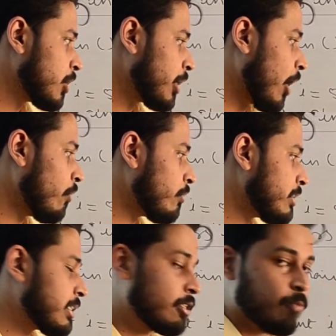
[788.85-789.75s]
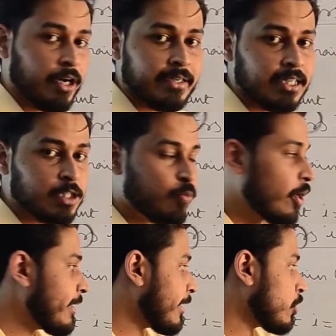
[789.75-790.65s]
Now this pointer is
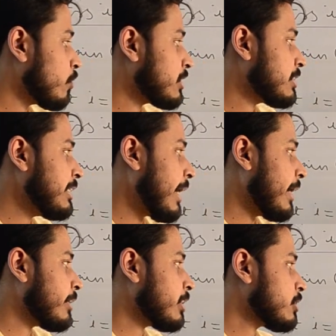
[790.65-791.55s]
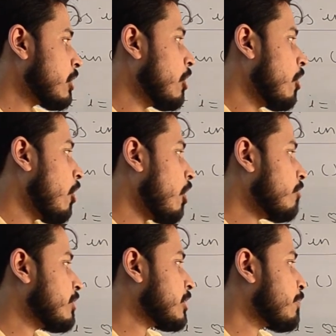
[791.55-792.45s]
pointing towards the address
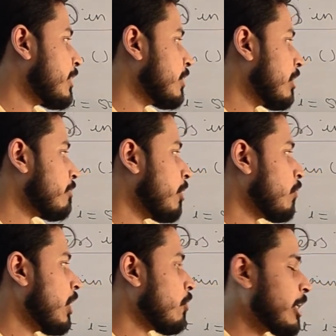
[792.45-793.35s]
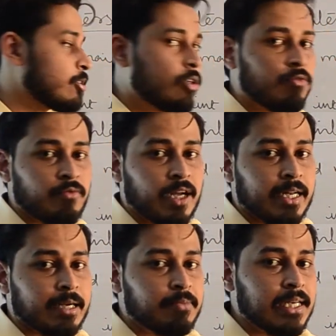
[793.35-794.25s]
of this particular memory location of
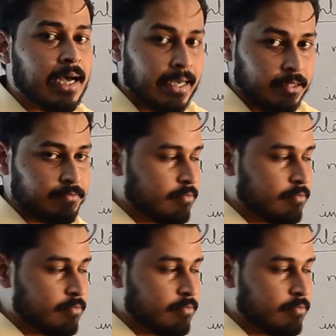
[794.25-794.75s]
variable I.